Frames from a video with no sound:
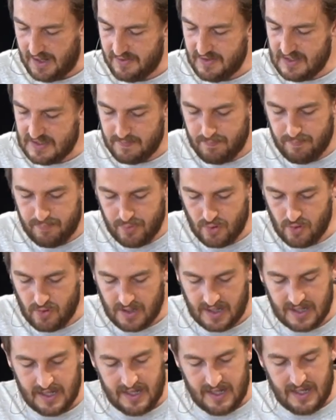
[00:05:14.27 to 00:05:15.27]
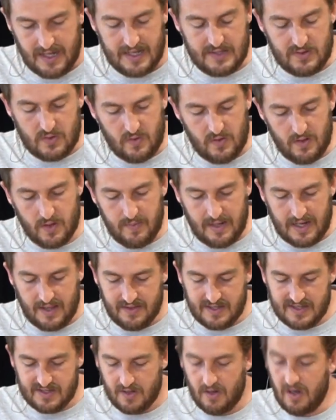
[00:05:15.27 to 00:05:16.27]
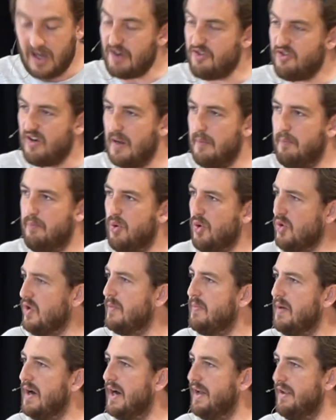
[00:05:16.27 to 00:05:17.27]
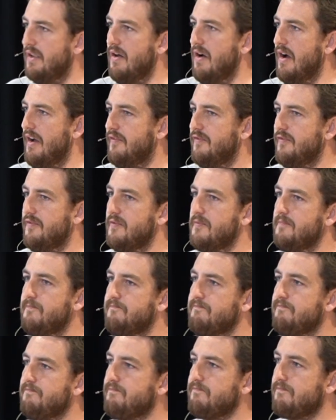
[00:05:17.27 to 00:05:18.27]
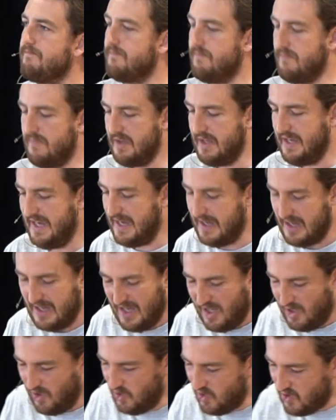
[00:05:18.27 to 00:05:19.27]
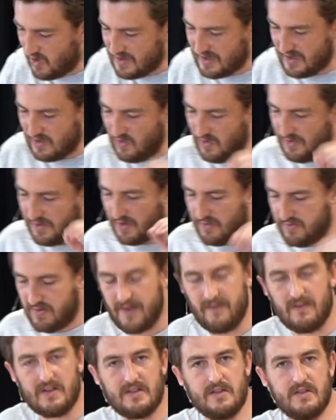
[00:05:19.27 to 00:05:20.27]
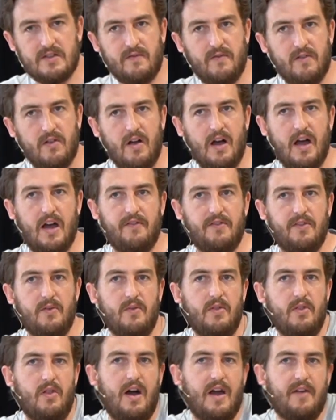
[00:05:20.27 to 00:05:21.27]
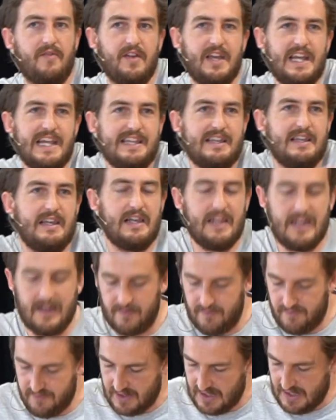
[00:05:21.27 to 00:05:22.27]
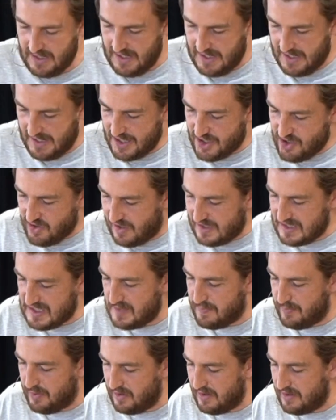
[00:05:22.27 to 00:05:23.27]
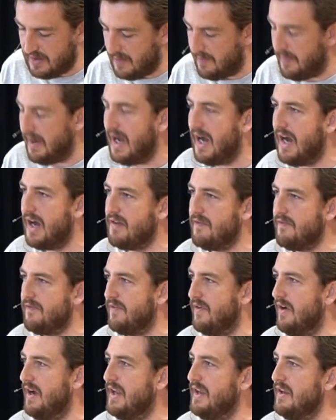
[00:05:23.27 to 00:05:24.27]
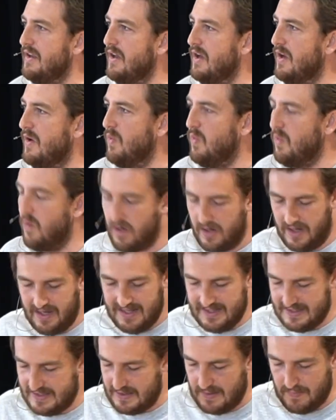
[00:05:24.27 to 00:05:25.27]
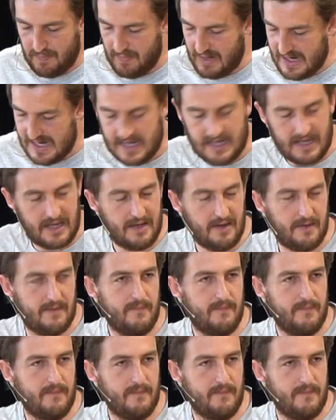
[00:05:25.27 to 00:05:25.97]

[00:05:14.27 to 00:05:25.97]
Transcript: And this book is all about this guy trying to pull apart life. He looks at all the crevices of life, the life that he's lived, and he tries to pull it apart and find what is the meaning.